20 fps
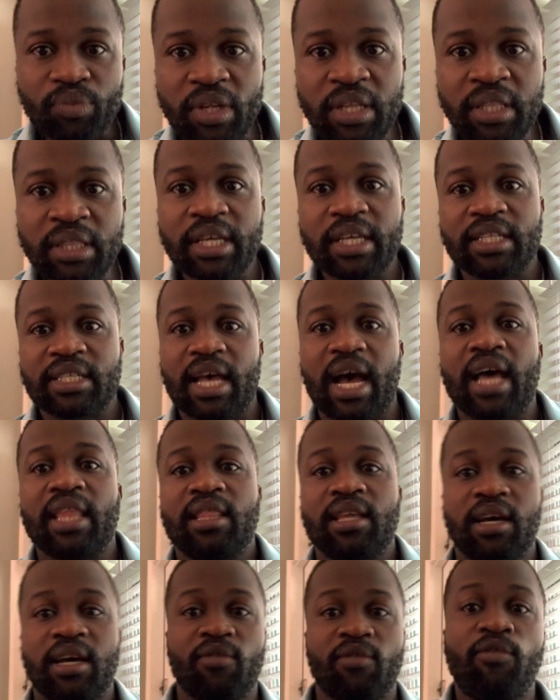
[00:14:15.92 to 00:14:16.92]
There's
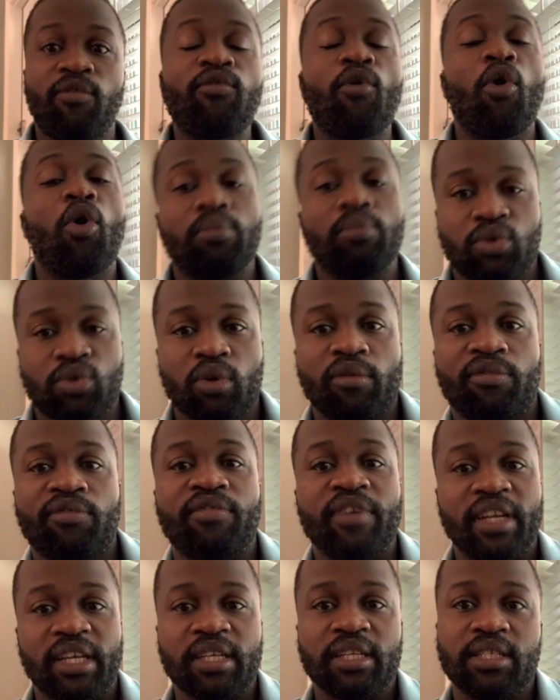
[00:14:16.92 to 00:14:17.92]
other forms of
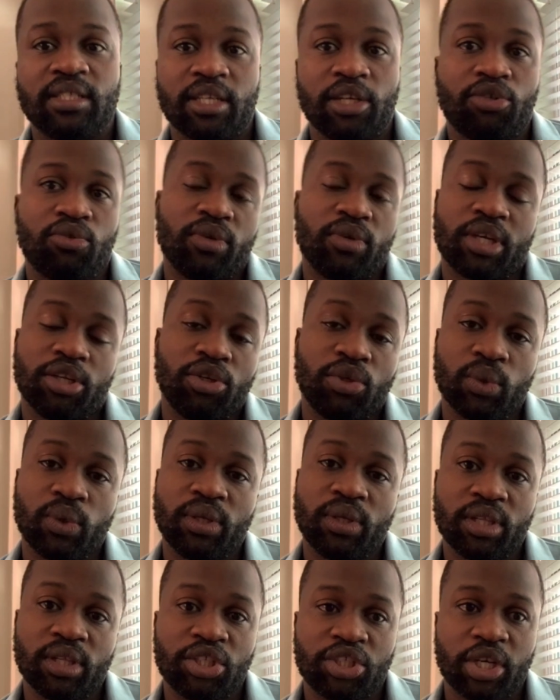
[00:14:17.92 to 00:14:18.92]
fitness that you can do
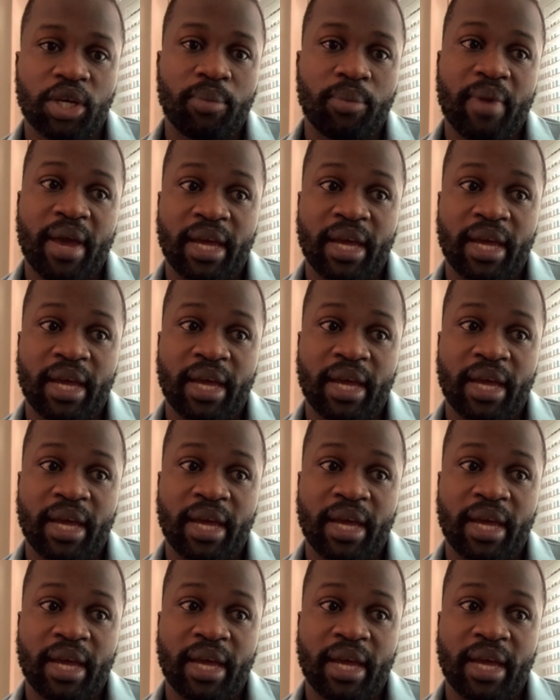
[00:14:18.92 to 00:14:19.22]
in the gym,